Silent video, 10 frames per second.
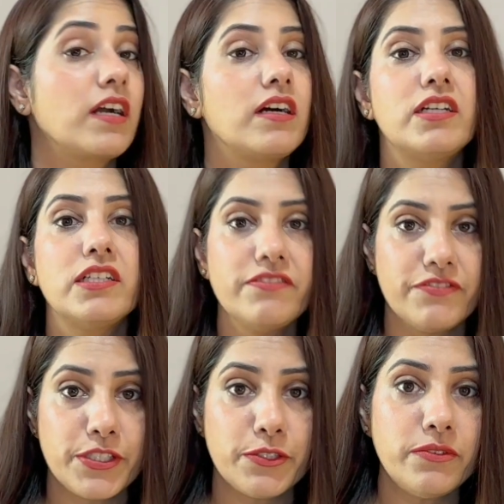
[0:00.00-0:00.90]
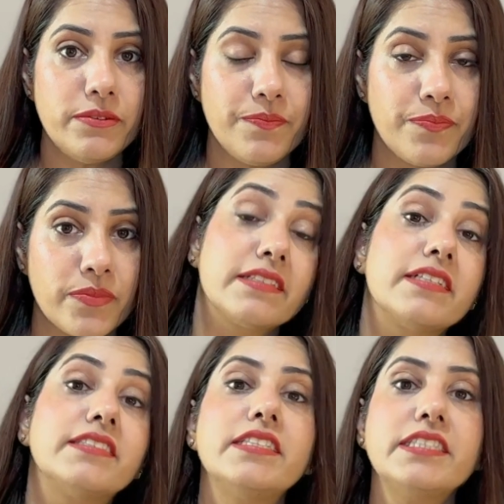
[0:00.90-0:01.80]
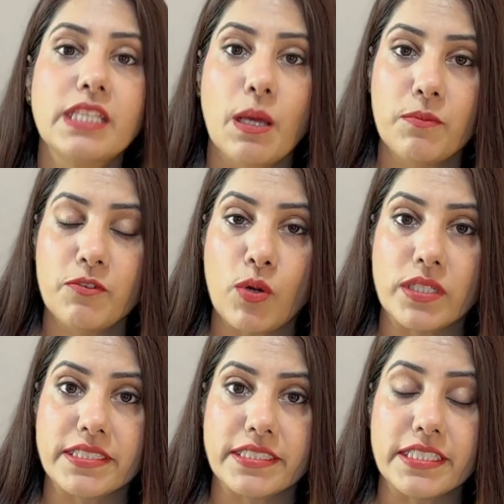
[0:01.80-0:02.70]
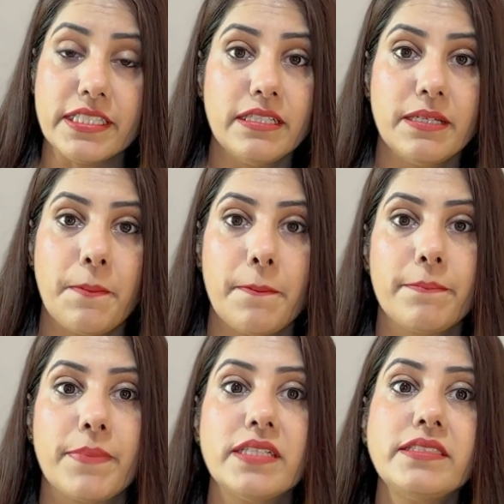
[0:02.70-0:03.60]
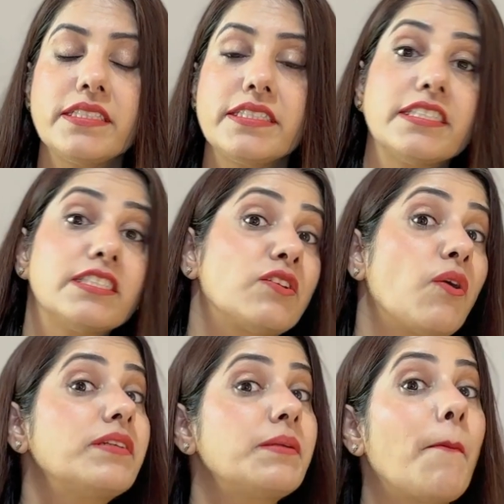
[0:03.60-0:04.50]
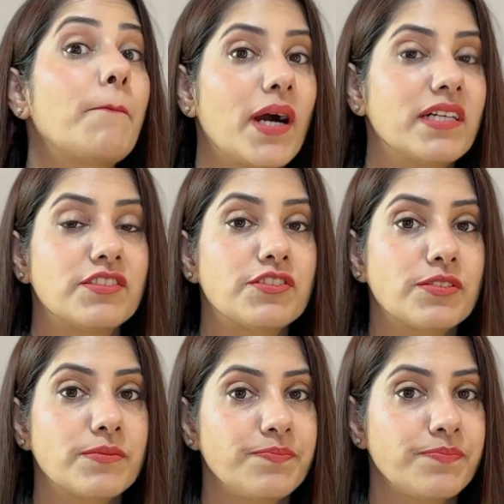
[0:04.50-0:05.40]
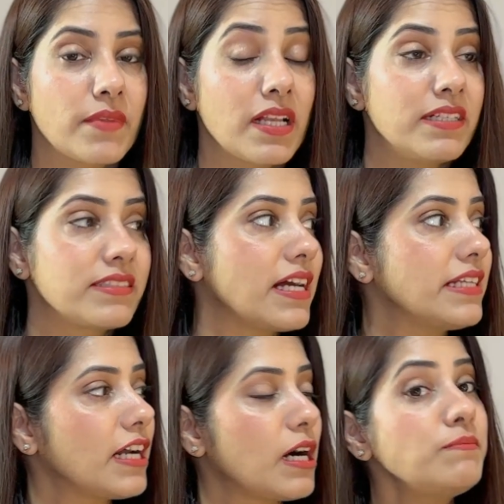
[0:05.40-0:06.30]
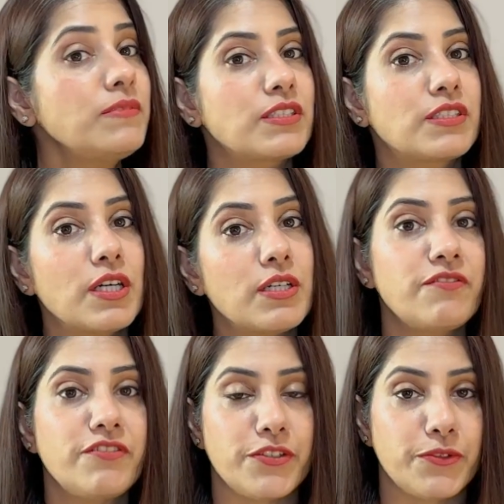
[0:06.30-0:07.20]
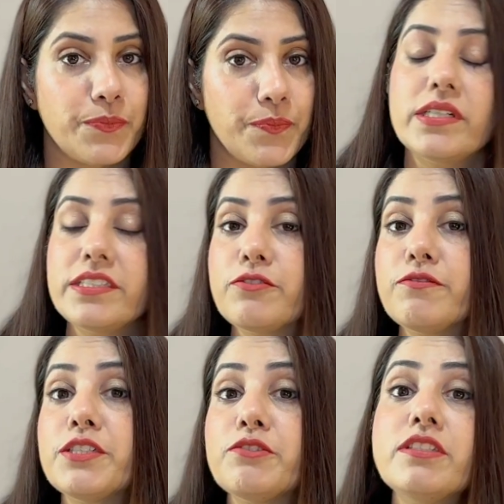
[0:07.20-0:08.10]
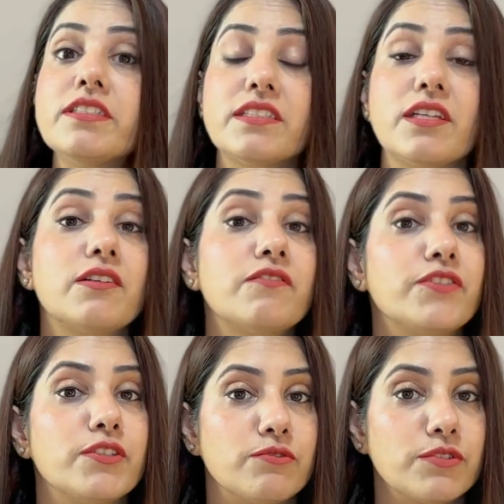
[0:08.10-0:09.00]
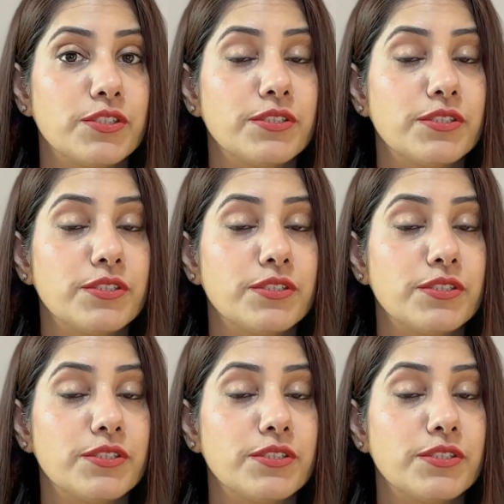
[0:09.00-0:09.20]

A few, there is some quantity but it is not much. Then comes the few. Where do we use the few?